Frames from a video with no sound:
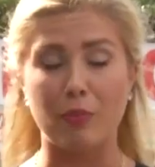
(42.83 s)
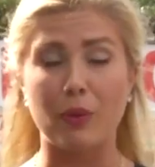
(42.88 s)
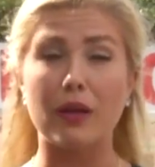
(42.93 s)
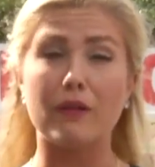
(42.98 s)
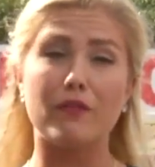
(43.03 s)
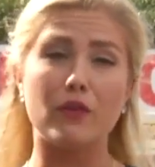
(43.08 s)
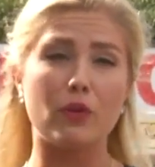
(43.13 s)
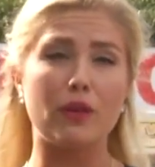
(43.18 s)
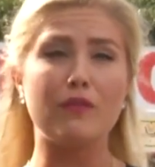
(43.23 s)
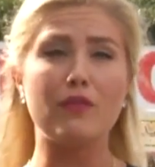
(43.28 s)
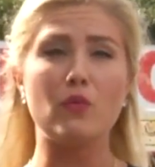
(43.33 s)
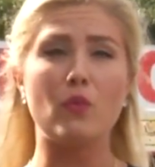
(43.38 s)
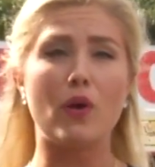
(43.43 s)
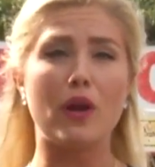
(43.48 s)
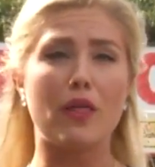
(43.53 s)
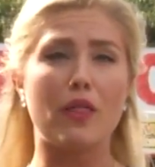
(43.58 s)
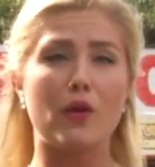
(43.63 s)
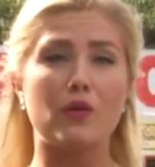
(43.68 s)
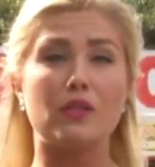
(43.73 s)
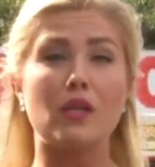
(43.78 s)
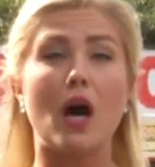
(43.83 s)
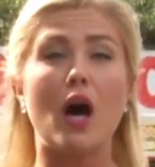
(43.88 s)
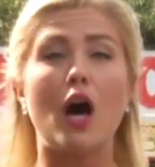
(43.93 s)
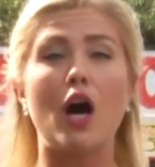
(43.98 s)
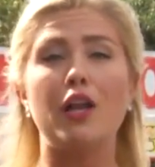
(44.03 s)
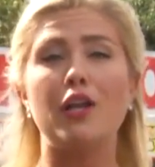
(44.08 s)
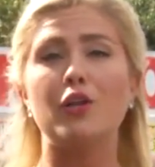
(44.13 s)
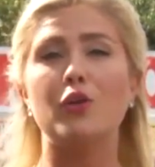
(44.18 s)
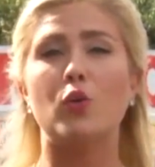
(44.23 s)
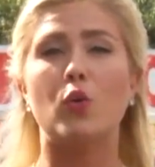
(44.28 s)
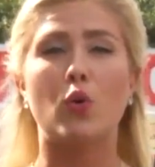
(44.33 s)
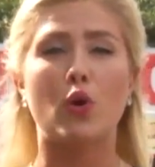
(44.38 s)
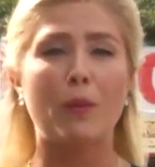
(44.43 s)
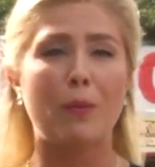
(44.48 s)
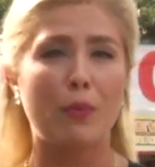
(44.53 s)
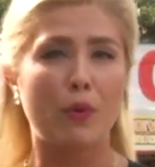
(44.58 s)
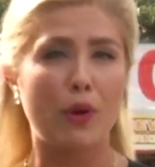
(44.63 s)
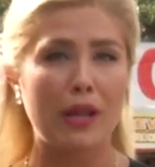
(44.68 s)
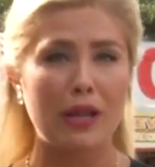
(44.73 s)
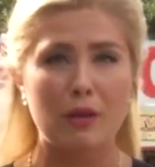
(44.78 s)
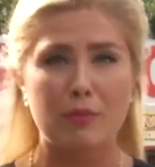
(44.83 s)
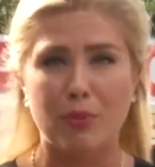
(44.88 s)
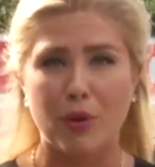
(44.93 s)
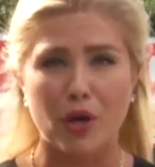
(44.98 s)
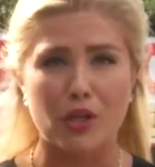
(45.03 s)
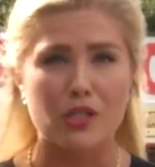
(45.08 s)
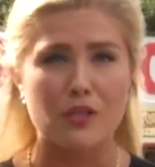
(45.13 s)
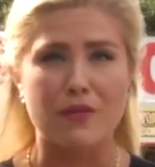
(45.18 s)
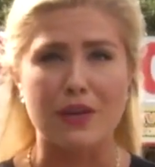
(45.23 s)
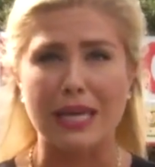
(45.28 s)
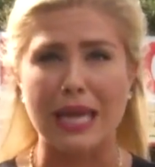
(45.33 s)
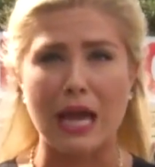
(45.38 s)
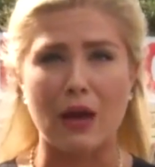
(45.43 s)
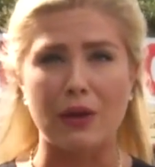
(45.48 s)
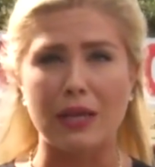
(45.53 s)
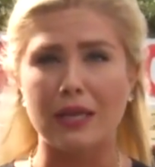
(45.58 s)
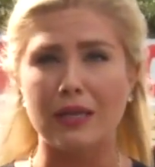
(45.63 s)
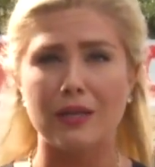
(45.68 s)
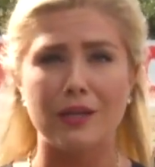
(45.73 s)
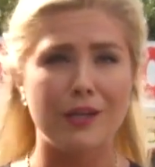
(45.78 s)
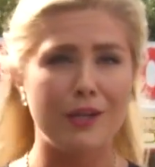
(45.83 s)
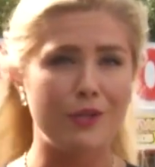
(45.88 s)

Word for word: But if you live in one of those unincorporated parts of a county,